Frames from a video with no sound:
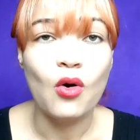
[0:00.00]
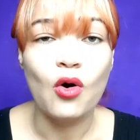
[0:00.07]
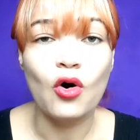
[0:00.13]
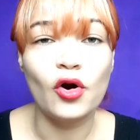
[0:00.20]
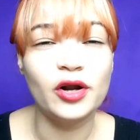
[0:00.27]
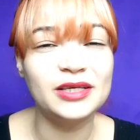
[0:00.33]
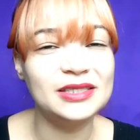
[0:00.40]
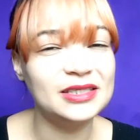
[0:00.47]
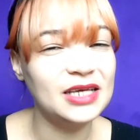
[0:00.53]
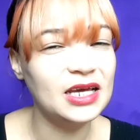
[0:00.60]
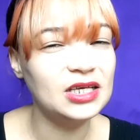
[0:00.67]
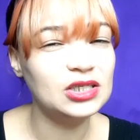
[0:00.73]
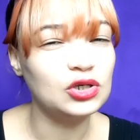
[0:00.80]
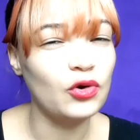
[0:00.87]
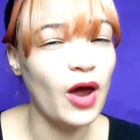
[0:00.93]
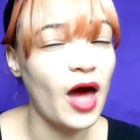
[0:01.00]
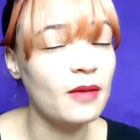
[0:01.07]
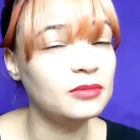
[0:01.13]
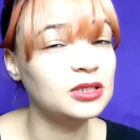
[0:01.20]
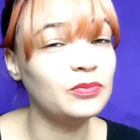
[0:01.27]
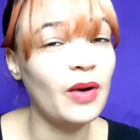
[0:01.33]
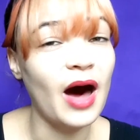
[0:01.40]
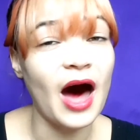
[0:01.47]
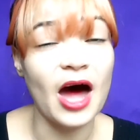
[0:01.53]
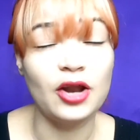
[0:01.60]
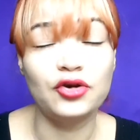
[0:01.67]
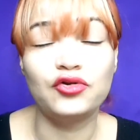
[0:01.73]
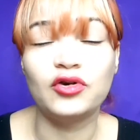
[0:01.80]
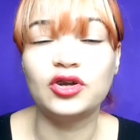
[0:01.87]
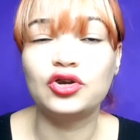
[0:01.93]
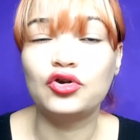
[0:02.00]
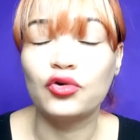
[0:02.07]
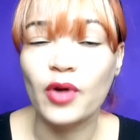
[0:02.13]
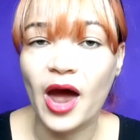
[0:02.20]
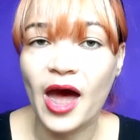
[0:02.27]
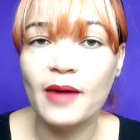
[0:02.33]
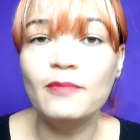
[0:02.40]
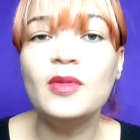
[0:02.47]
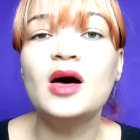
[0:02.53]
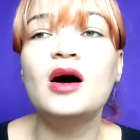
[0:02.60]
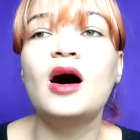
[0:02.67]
or 6 grams per 100 gram.